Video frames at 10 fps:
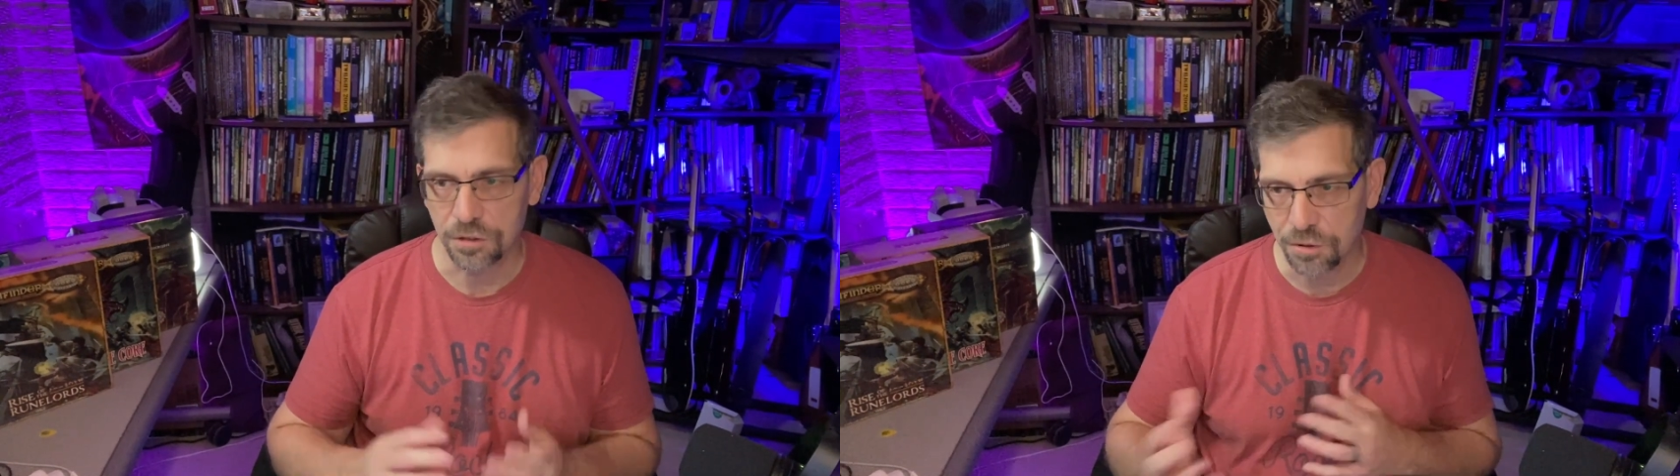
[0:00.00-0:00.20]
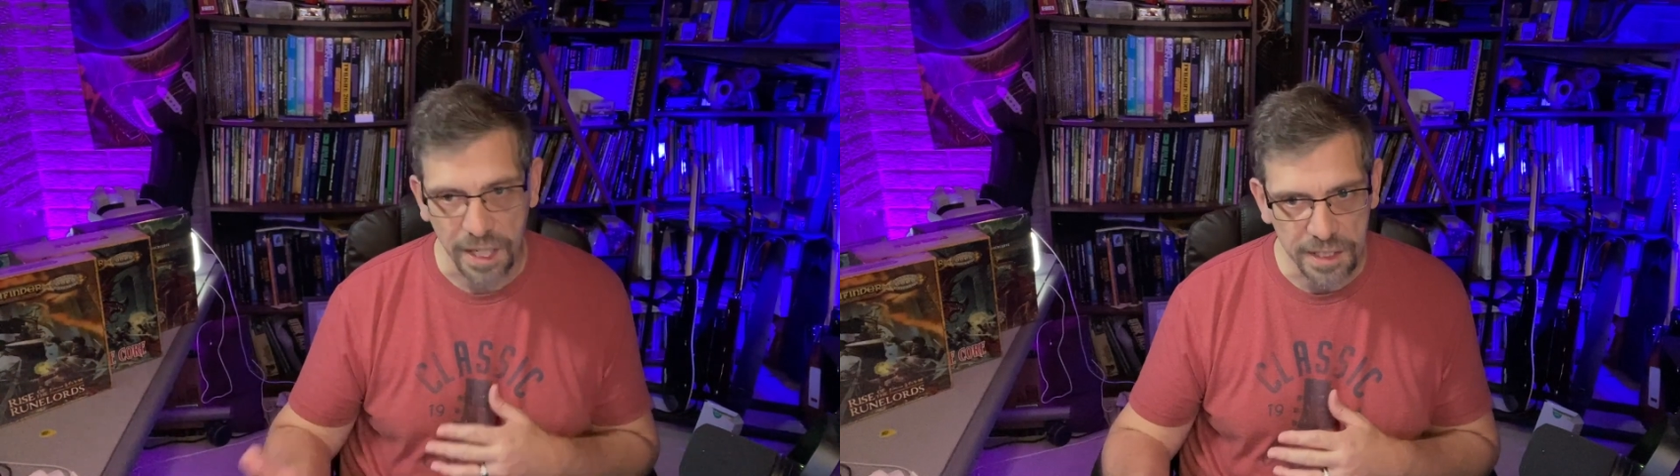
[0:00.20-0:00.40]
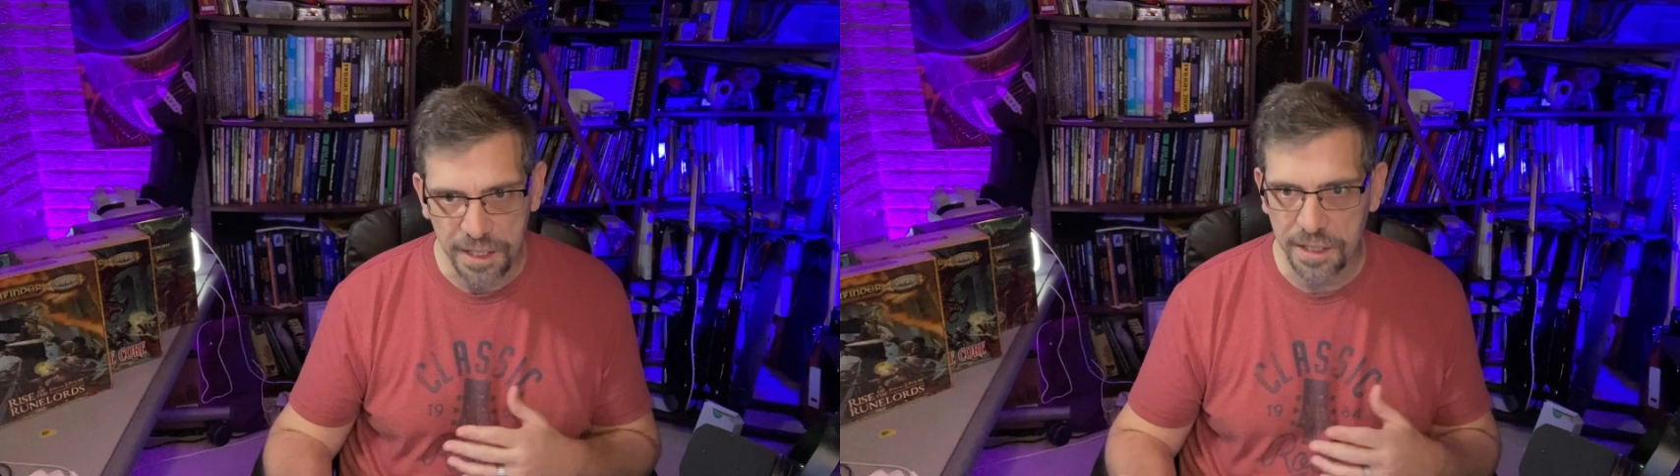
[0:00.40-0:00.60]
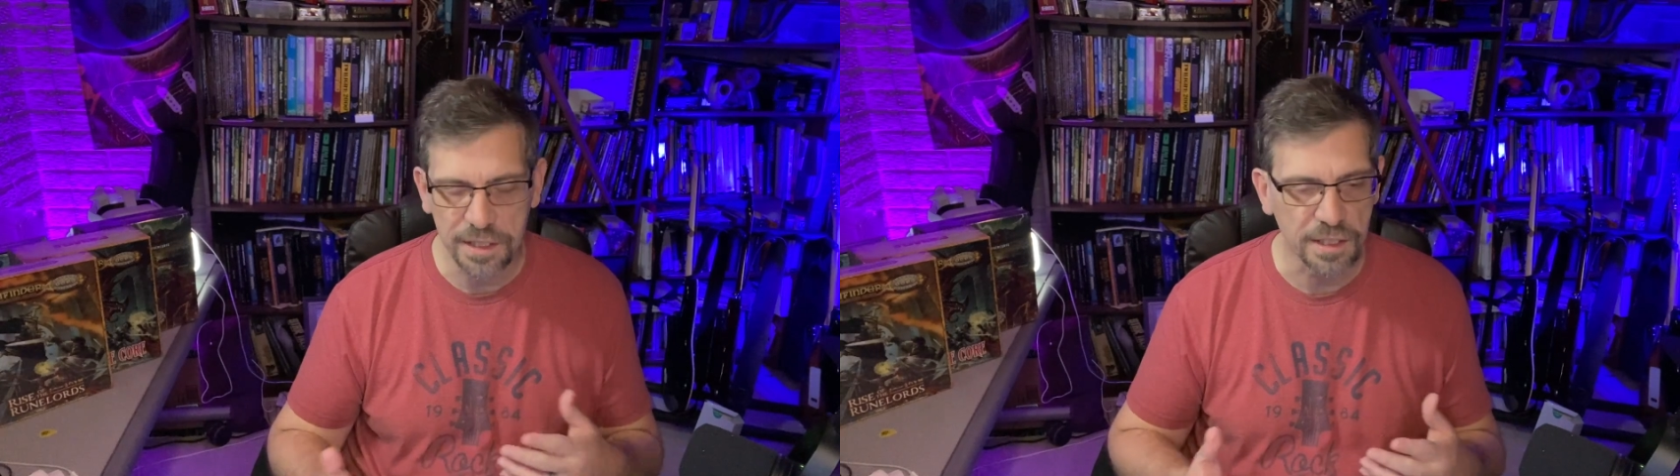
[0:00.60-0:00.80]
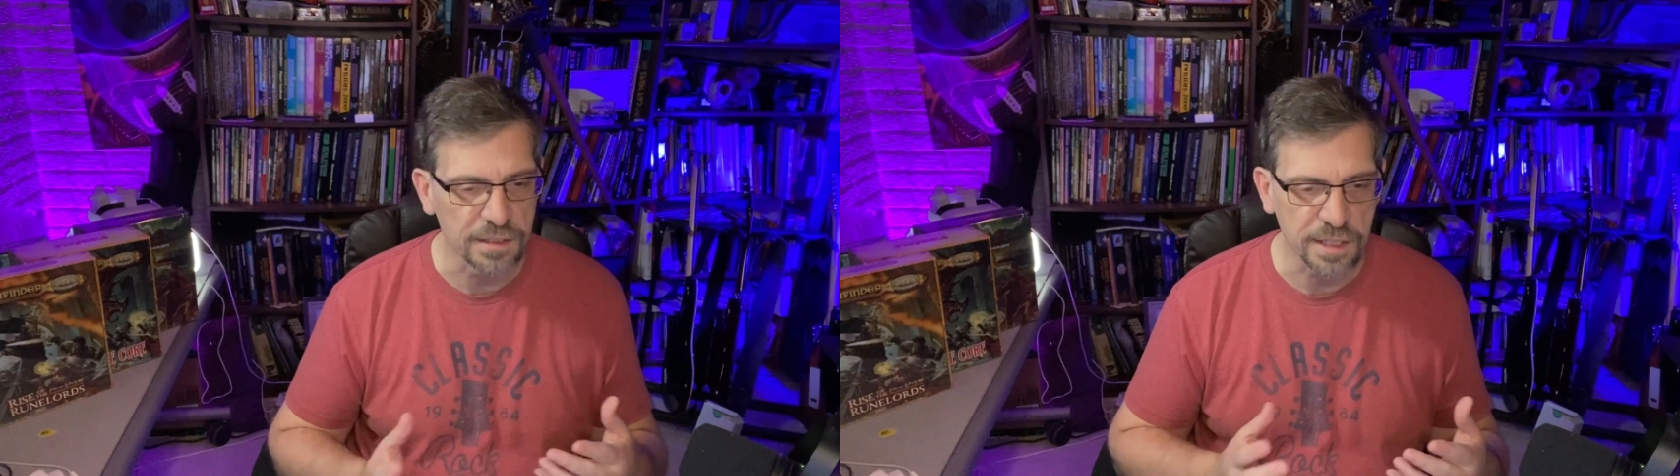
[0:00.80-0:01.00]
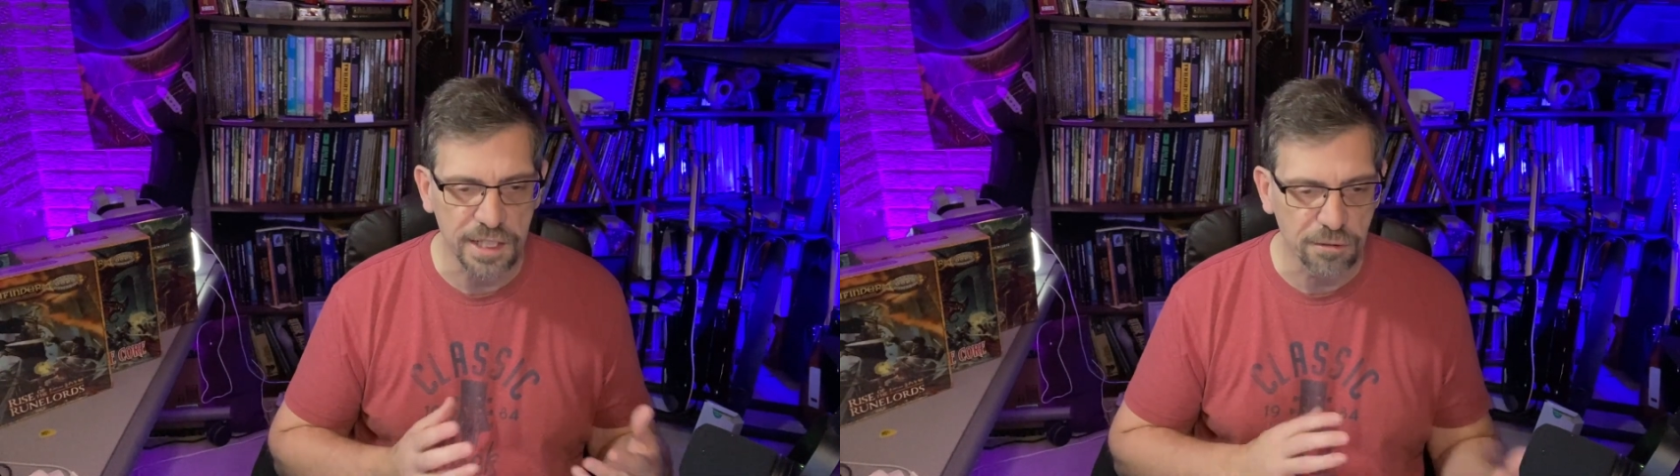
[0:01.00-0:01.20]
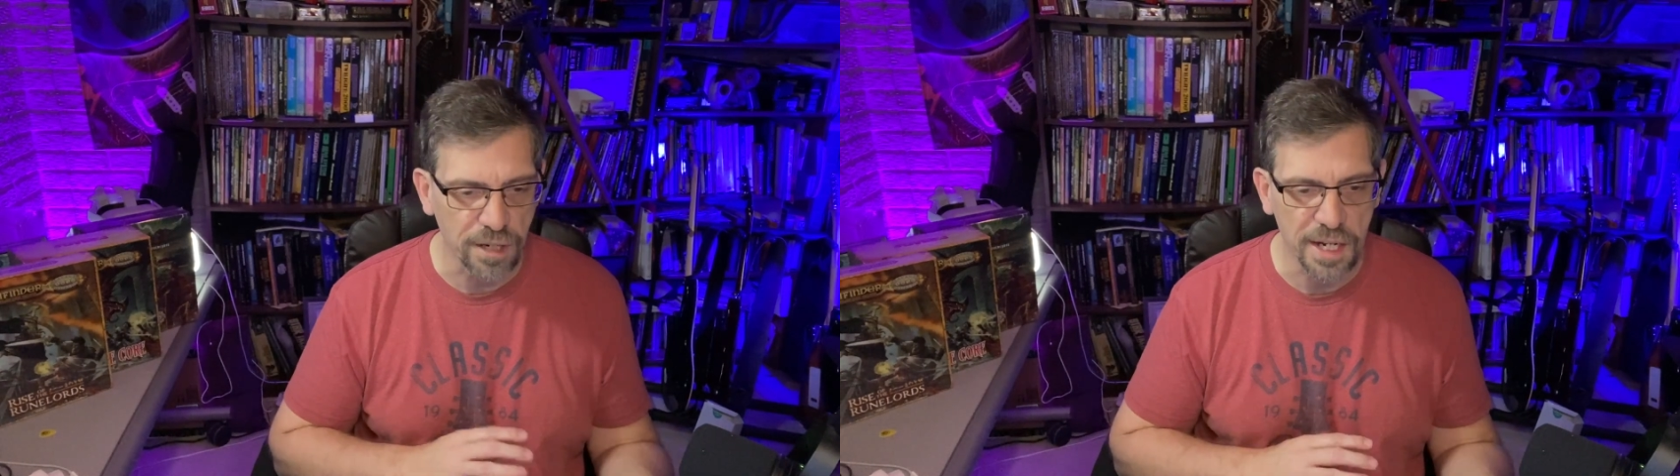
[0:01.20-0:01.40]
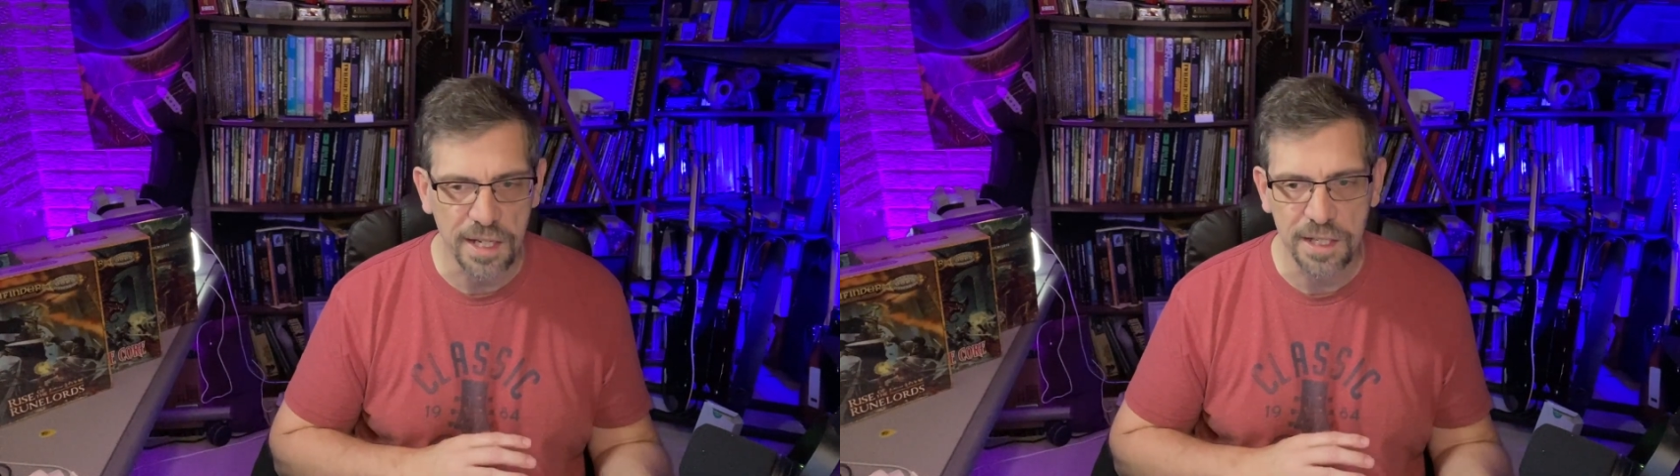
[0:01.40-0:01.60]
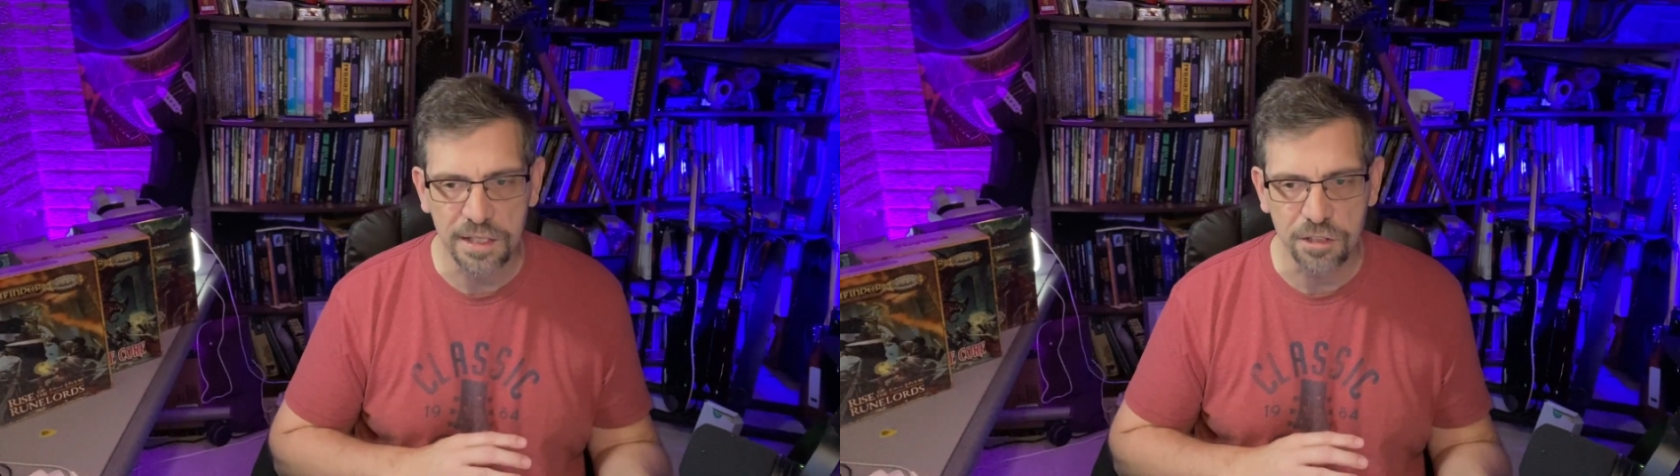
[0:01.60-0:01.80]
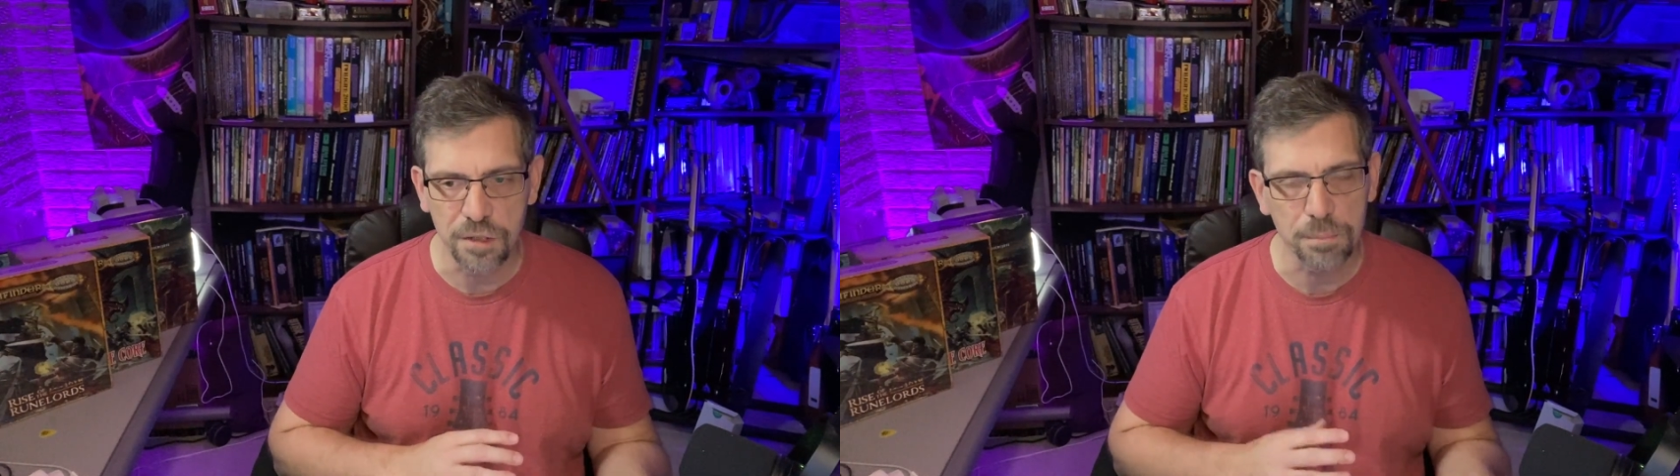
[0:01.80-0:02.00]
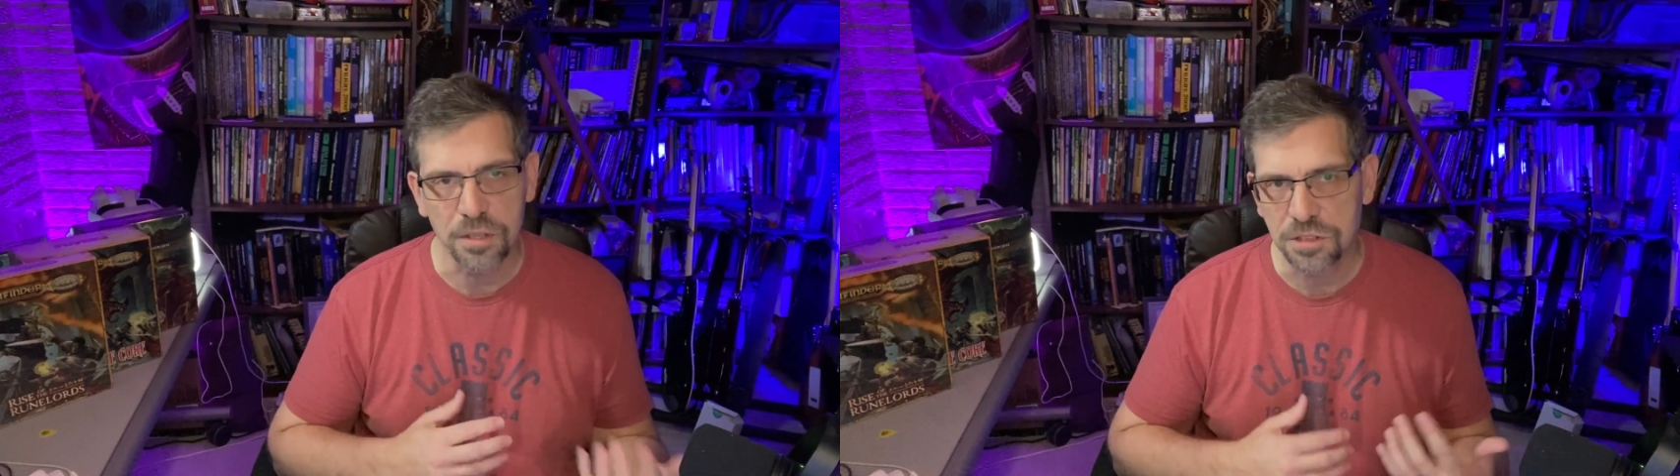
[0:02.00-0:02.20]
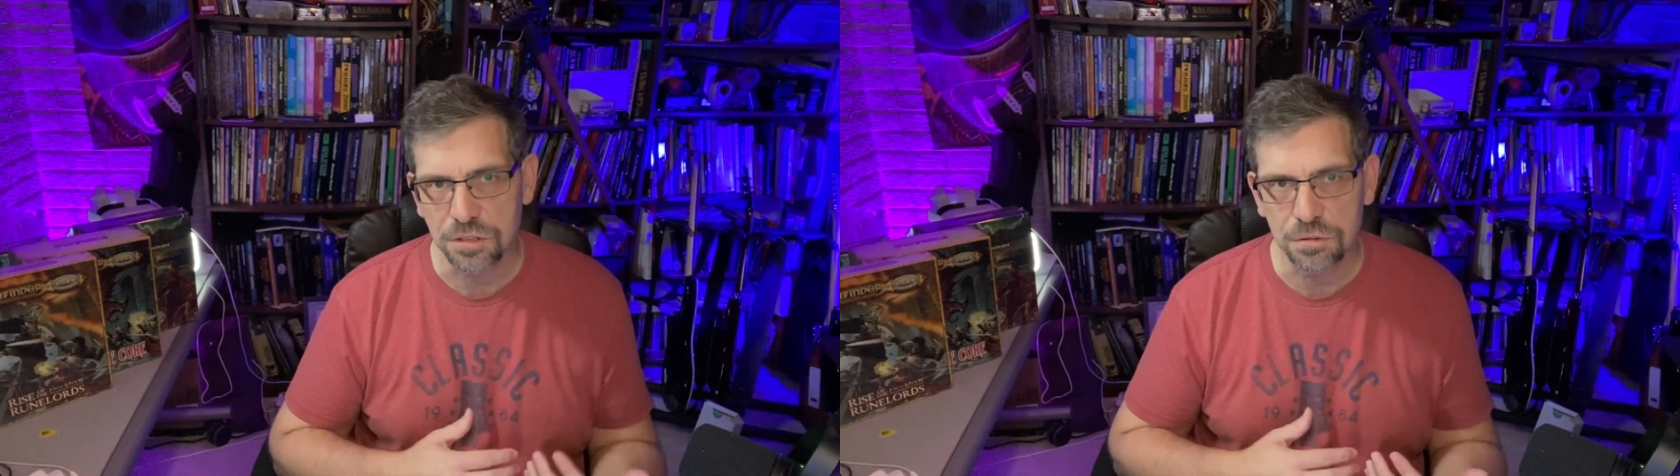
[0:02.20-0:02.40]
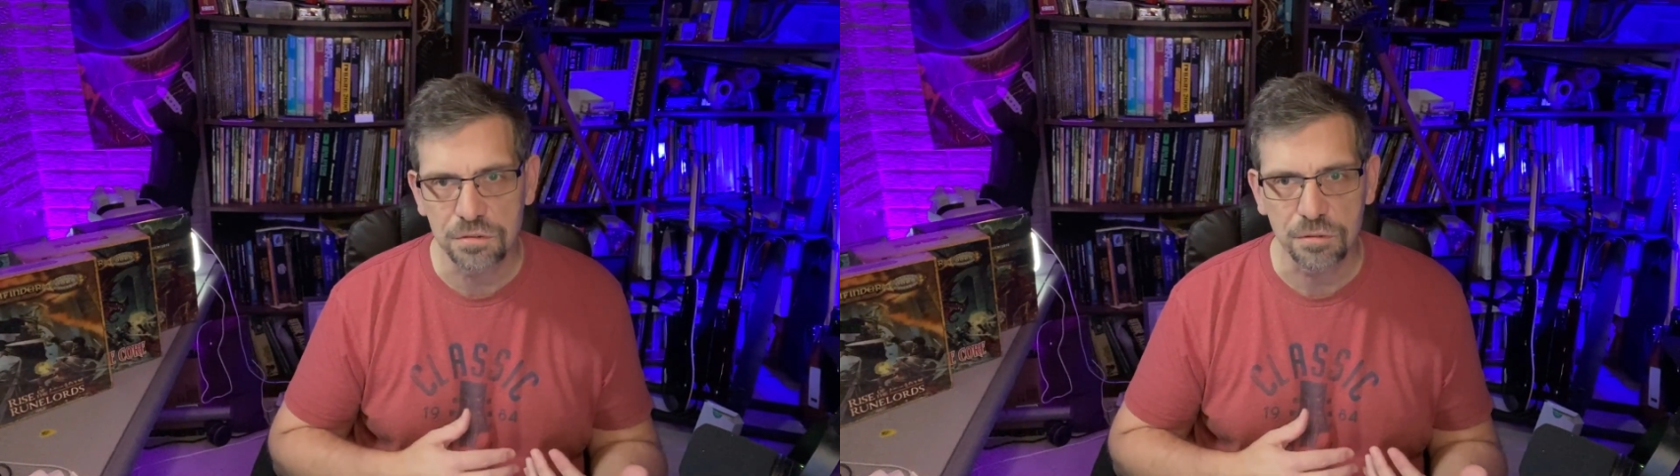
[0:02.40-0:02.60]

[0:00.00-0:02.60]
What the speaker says: training and getting ready and doing personal